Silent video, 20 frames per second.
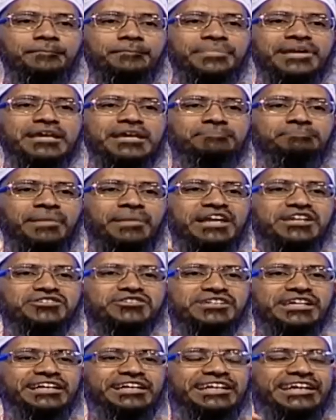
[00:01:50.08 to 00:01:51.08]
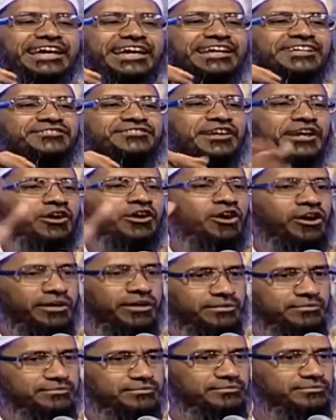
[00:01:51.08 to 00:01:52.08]
being mentioned in his record.
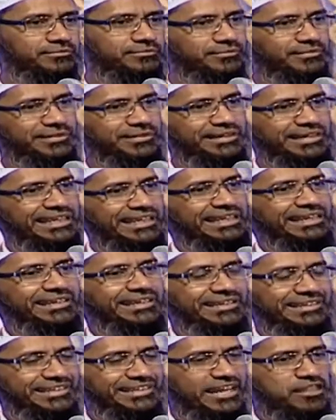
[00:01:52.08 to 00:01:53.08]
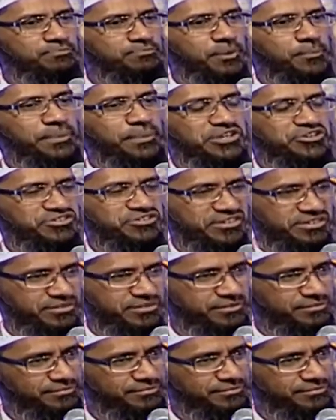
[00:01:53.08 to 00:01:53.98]
Clearly, that's propitious.